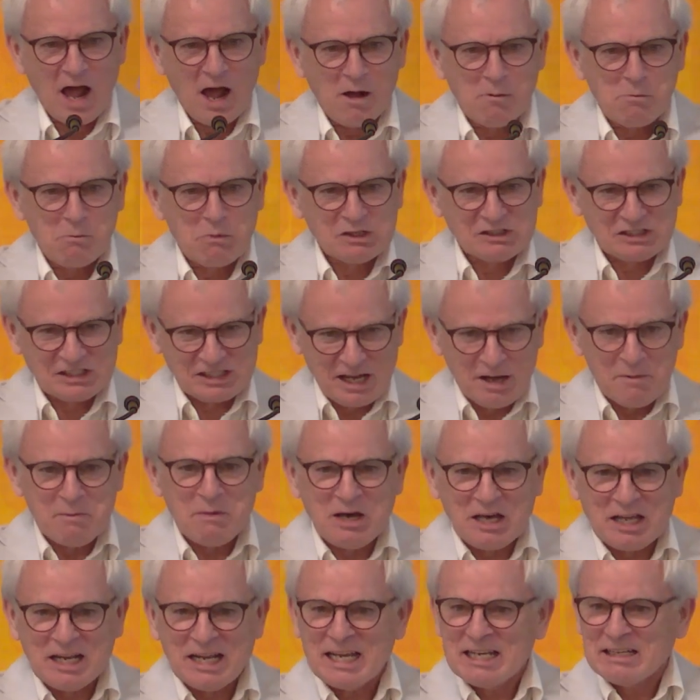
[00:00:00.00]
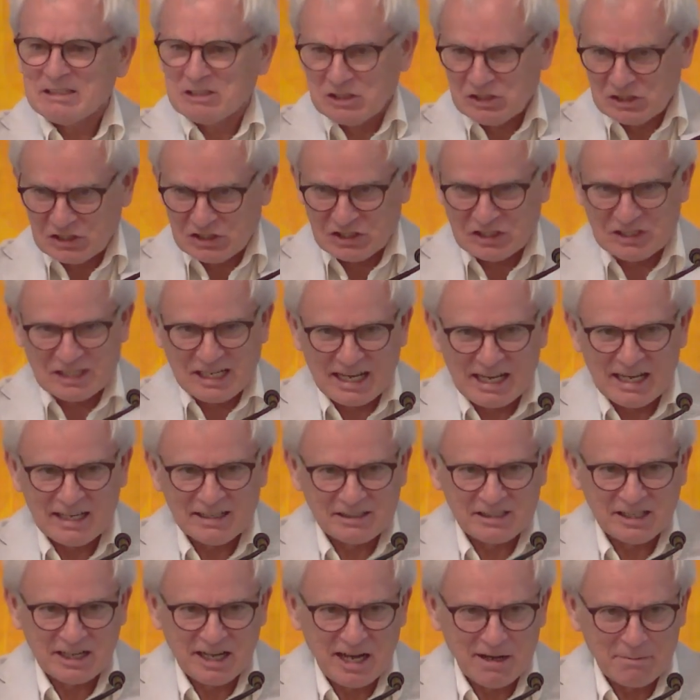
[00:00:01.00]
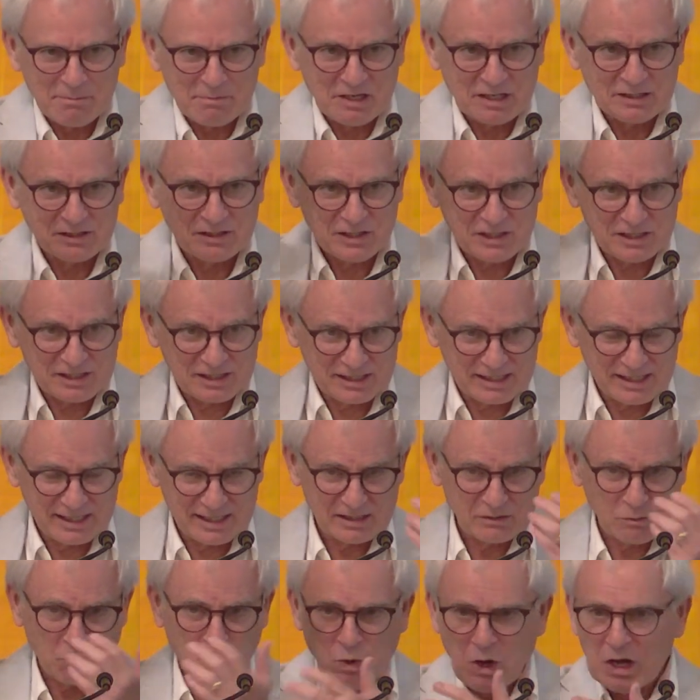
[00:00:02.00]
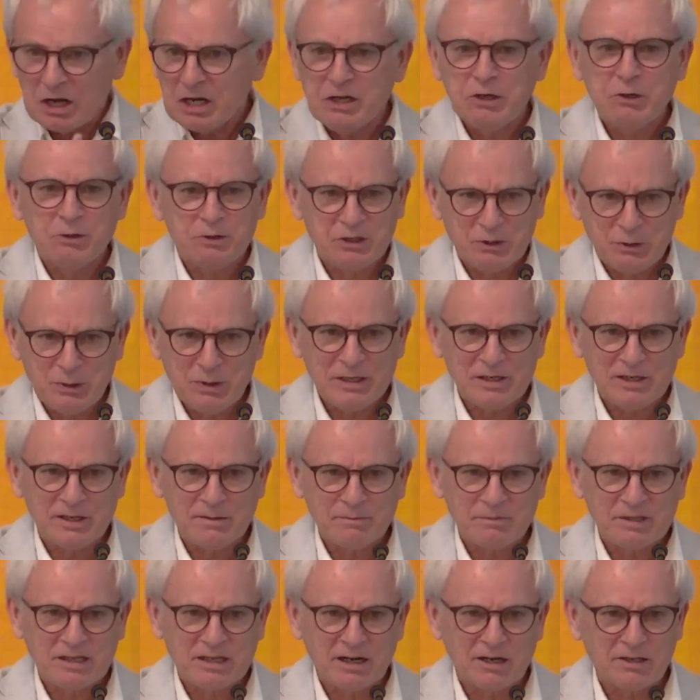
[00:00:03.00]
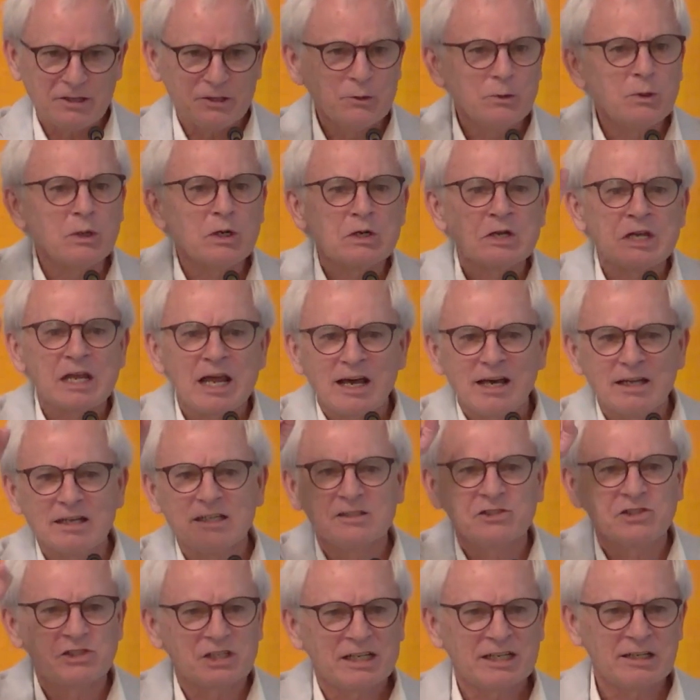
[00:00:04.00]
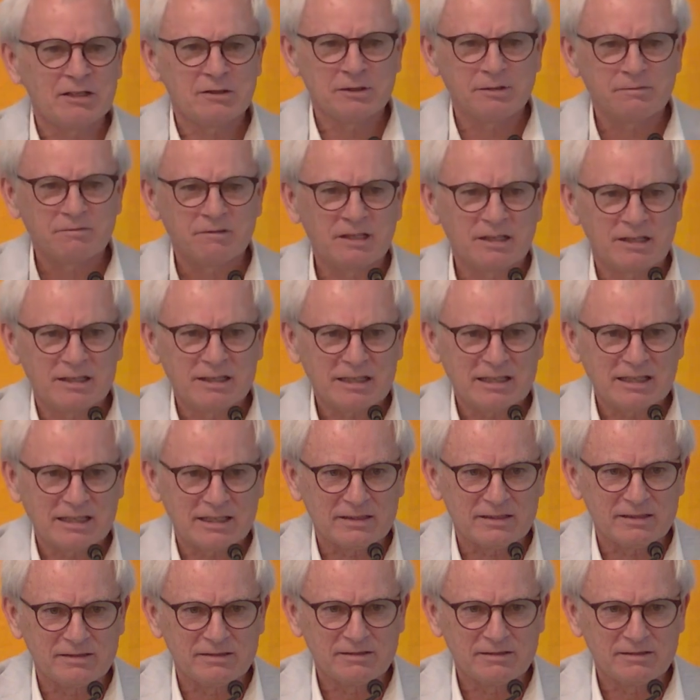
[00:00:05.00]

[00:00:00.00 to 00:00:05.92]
But somebody just stands up and just says, "What are you doing up there? You are not a child of God.